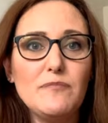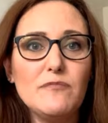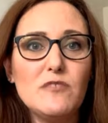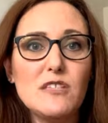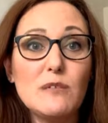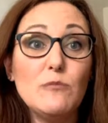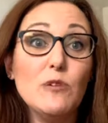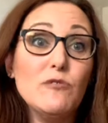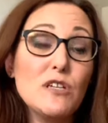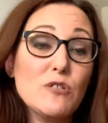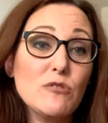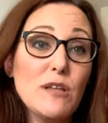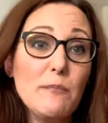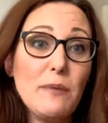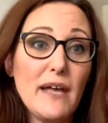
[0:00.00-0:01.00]
Someone
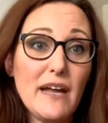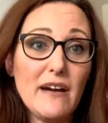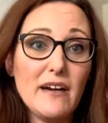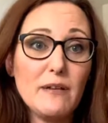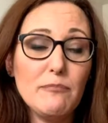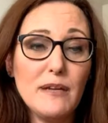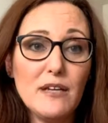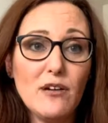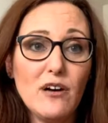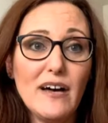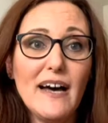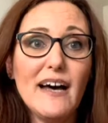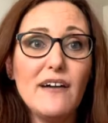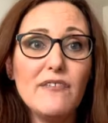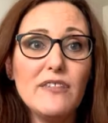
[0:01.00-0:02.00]
visually impaired may not
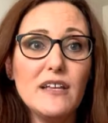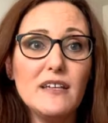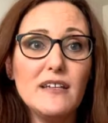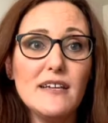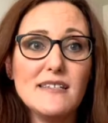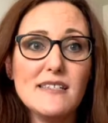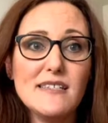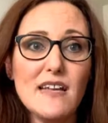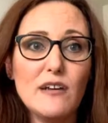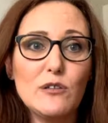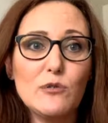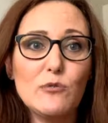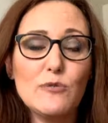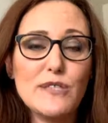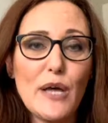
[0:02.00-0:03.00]
have the necessary
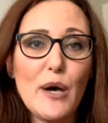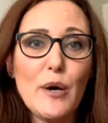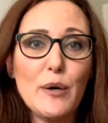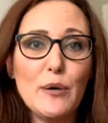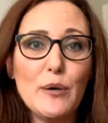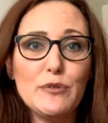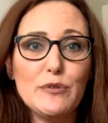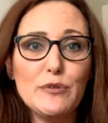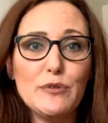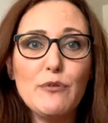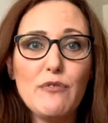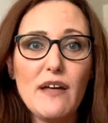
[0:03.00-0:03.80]
tools at home to do